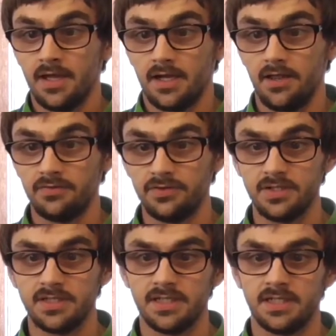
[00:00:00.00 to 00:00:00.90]
Now, the
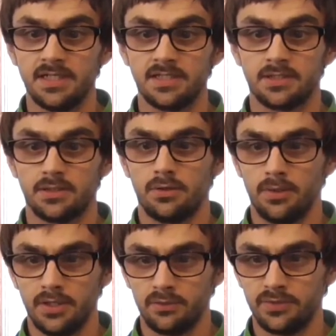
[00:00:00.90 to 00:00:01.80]
first thing is,
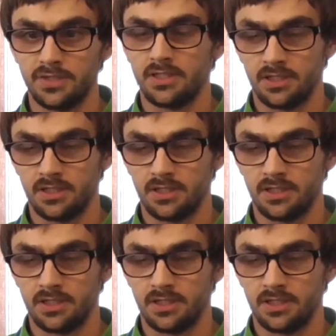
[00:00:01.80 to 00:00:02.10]
quite obviously,